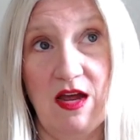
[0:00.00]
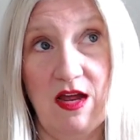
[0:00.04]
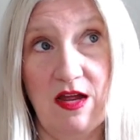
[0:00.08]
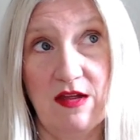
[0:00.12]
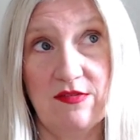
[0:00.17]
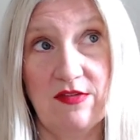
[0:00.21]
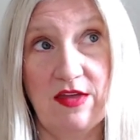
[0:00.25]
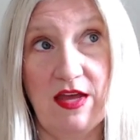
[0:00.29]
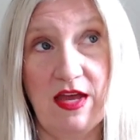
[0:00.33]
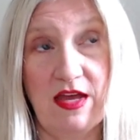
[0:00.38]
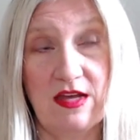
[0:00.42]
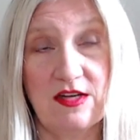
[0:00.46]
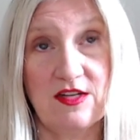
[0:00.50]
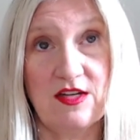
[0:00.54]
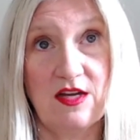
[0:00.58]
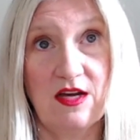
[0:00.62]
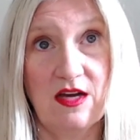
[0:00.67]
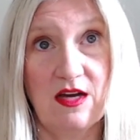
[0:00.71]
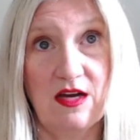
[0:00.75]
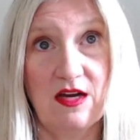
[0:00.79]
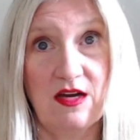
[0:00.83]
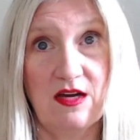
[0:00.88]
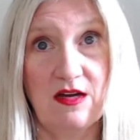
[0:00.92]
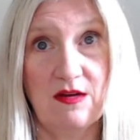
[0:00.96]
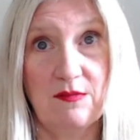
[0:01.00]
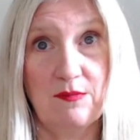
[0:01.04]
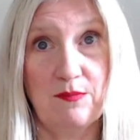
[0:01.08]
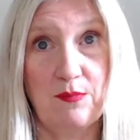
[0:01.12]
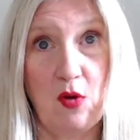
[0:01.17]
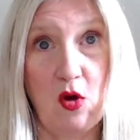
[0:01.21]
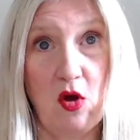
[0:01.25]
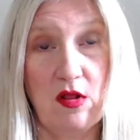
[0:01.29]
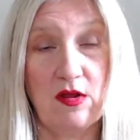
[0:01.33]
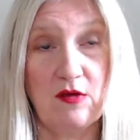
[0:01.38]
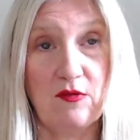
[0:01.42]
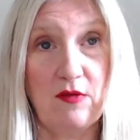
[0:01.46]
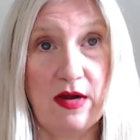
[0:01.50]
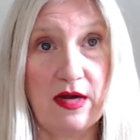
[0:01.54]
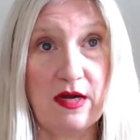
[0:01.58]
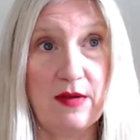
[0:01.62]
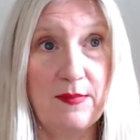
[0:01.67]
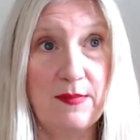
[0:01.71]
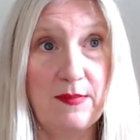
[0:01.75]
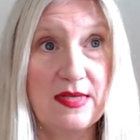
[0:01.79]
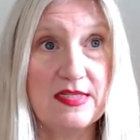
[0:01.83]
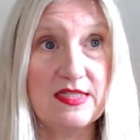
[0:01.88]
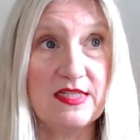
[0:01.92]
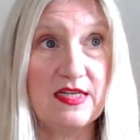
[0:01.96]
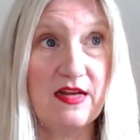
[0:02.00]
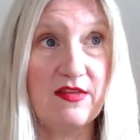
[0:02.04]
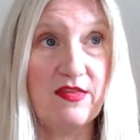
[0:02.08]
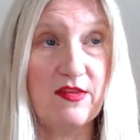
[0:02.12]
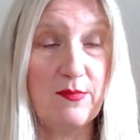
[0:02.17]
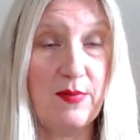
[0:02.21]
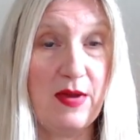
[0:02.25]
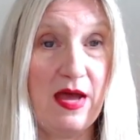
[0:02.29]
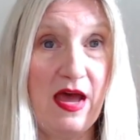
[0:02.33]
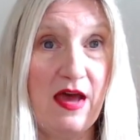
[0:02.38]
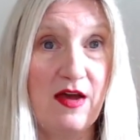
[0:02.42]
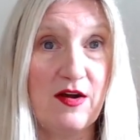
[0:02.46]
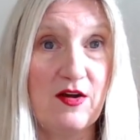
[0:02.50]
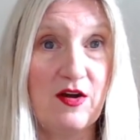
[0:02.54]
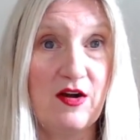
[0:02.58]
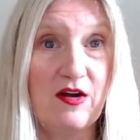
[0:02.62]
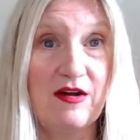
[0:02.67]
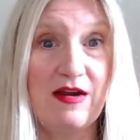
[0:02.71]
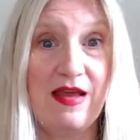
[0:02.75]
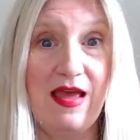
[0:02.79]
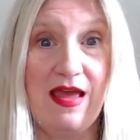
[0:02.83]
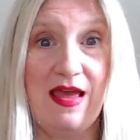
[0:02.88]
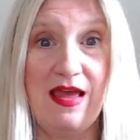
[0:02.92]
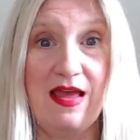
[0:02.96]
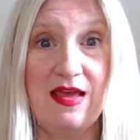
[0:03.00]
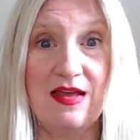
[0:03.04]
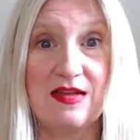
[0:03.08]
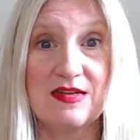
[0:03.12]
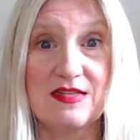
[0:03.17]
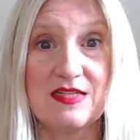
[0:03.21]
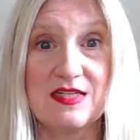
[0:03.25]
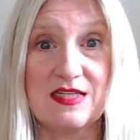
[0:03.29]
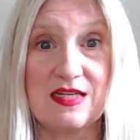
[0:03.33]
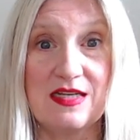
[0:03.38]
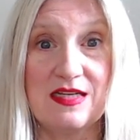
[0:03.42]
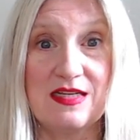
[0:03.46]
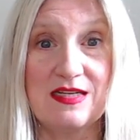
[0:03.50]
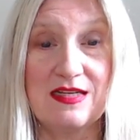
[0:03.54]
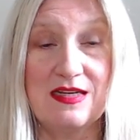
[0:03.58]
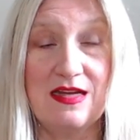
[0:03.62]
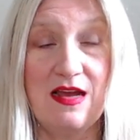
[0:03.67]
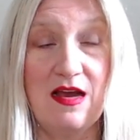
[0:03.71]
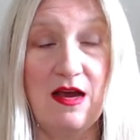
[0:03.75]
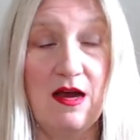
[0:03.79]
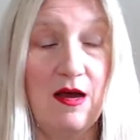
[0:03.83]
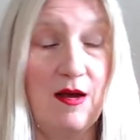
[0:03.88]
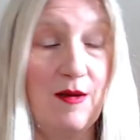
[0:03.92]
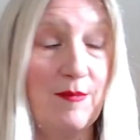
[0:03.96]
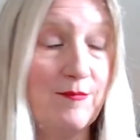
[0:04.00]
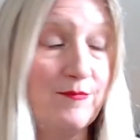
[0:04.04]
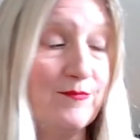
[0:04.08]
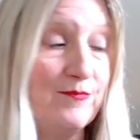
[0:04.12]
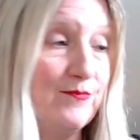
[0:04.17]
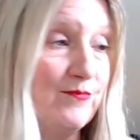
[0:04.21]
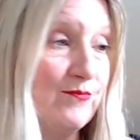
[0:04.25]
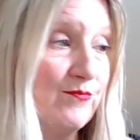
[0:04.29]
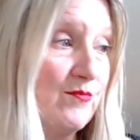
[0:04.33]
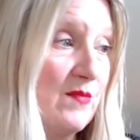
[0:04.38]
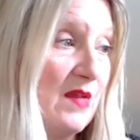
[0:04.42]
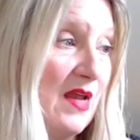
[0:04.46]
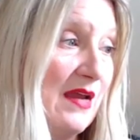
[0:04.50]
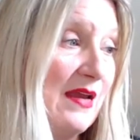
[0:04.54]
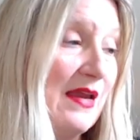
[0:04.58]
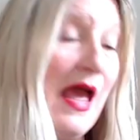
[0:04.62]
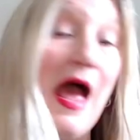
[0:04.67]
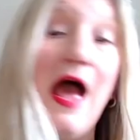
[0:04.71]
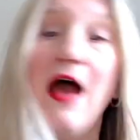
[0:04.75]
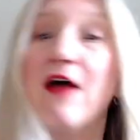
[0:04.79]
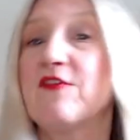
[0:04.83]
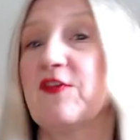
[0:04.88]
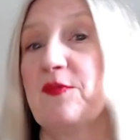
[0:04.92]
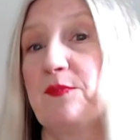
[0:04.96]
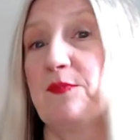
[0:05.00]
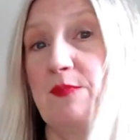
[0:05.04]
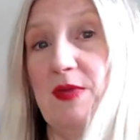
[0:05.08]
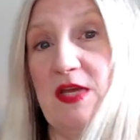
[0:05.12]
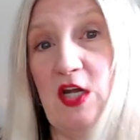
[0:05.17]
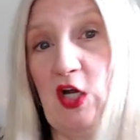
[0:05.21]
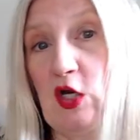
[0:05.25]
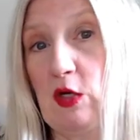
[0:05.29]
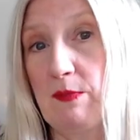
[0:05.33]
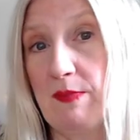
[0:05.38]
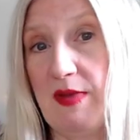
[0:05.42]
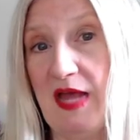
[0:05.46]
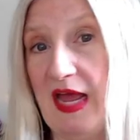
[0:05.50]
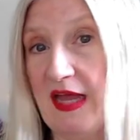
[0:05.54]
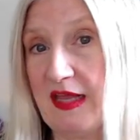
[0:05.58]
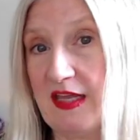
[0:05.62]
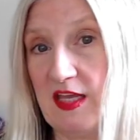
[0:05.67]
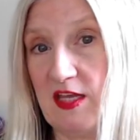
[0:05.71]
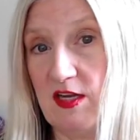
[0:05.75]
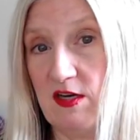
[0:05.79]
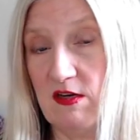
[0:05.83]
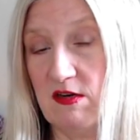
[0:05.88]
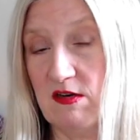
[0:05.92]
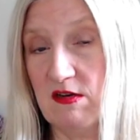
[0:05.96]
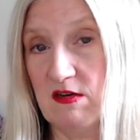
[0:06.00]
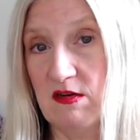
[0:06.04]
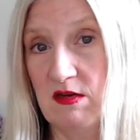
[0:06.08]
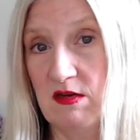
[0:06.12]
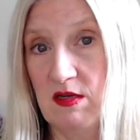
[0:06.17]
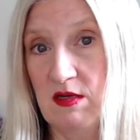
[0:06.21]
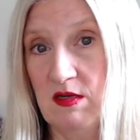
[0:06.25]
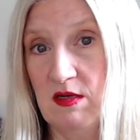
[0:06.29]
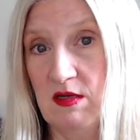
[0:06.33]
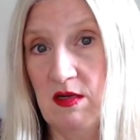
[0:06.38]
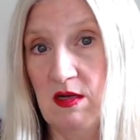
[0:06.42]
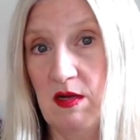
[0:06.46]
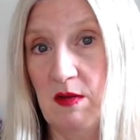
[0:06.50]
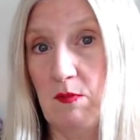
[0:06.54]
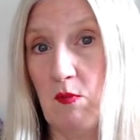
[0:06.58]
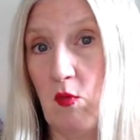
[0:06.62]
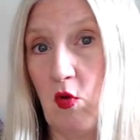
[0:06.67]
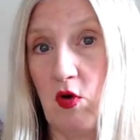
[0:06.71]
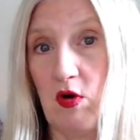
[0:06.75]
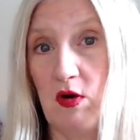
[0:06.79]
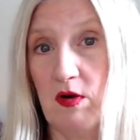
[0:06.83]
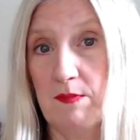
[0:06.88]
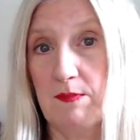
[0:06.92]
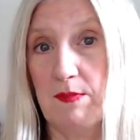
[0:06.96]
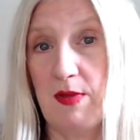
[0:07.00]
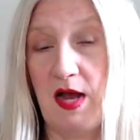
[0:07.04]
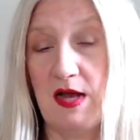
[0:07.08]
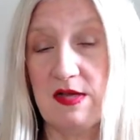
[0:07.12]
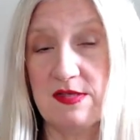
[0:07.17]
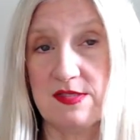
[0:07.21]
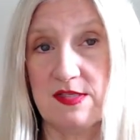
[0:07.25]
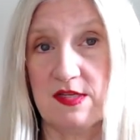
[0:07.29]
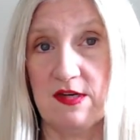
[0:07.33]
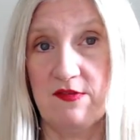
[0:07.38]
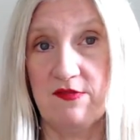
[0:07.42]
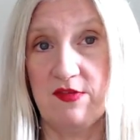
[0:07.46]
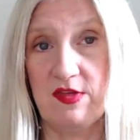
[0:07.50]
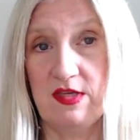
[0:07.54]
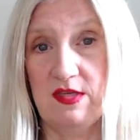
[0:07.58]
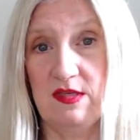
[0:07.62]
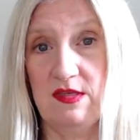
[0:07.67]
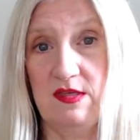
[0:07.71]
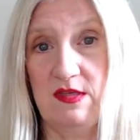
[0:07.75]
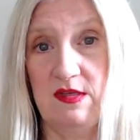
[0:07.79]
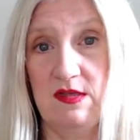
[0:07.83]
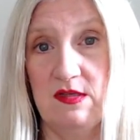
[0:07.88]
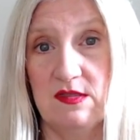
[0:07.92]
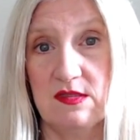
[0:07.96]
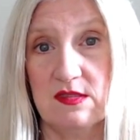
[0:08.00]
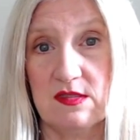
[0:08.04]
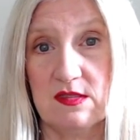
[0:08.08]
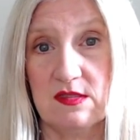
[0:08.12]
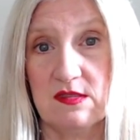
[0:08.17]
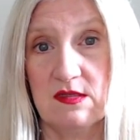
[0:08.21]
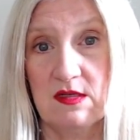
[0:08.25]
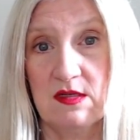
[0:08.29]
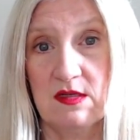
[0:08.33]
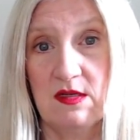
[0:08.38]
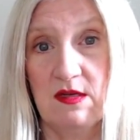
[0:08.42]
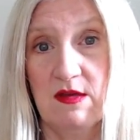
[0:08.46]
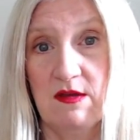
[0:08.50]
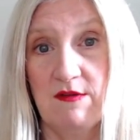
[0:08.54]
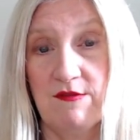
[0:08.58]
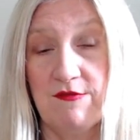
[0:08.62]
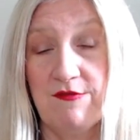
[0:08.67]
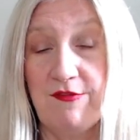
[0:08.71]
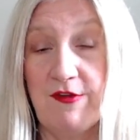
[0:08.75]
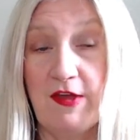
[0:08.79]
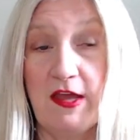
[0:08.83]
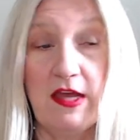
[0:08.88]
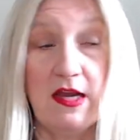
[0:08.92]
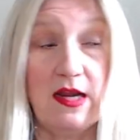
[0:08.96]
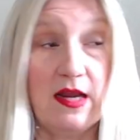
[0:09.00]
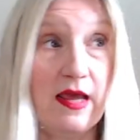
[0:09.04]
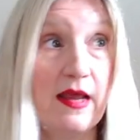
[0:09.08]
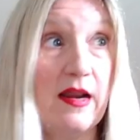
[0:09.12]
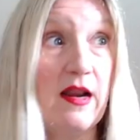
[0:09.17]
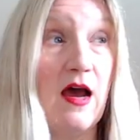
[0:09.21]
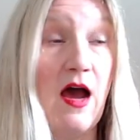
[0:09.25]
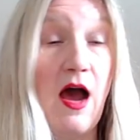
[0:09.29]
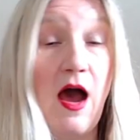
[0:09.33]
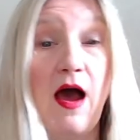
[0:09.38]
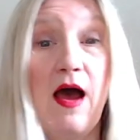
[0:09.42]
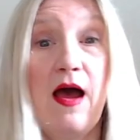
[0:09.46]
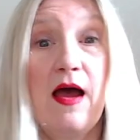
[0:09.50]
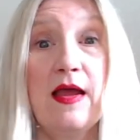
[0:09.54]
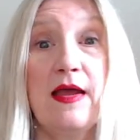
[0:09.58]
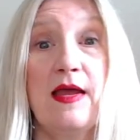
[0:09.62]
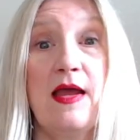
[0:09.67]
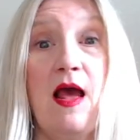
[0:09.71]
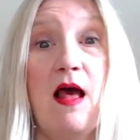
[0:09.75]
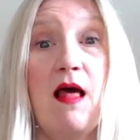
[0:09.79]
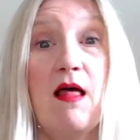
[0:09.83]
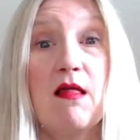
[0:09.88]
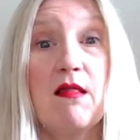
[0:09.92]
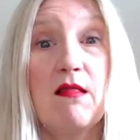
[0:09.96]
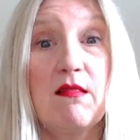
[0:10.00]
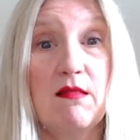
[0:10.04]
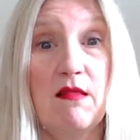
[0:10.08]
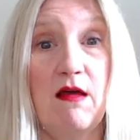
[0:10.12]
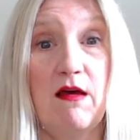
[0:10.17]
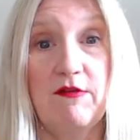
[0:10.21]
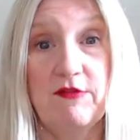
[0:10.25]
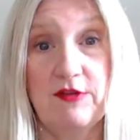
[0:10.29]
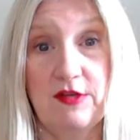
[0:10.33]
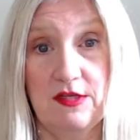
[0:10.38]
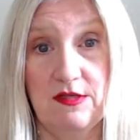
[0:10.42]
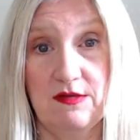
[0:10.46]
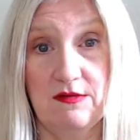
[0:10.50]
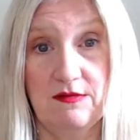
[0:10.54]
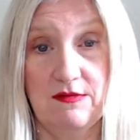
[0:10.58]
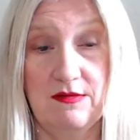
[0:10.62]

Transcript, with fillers: that uh, Paula recommended in the pattern, and um, have a bigger, baggier, more positive ease fit, and I love it.